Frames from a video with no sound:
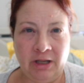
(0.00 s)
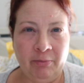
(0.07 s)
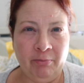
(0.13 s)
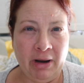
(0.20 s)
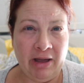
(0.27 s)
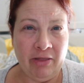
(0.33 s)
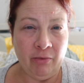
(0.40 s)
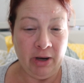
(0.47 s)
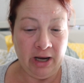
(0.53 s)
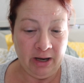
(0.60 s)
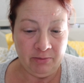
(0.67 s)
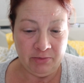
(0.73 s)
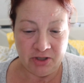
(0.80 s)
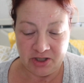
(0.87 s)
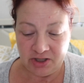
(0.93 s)
and by the way,
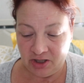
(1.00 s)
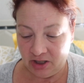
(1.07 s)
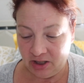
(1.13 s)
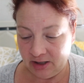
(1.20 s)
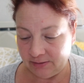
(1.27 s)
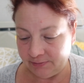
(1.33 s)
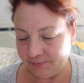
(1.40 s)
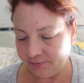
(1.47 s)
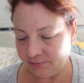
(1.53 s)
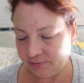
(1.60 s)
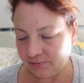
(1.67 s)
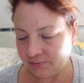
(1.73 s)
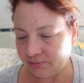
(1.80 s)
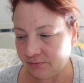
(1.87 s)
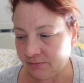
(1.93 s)
I'm just gonna
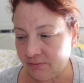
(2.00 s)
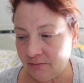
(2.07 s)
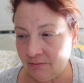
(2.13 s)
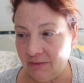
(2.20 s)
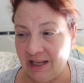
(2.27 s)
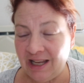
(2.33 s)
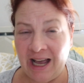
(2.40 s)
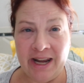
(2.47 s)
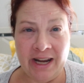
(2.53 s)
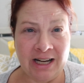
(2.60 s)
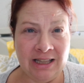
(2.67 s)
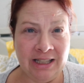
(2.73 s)
kind of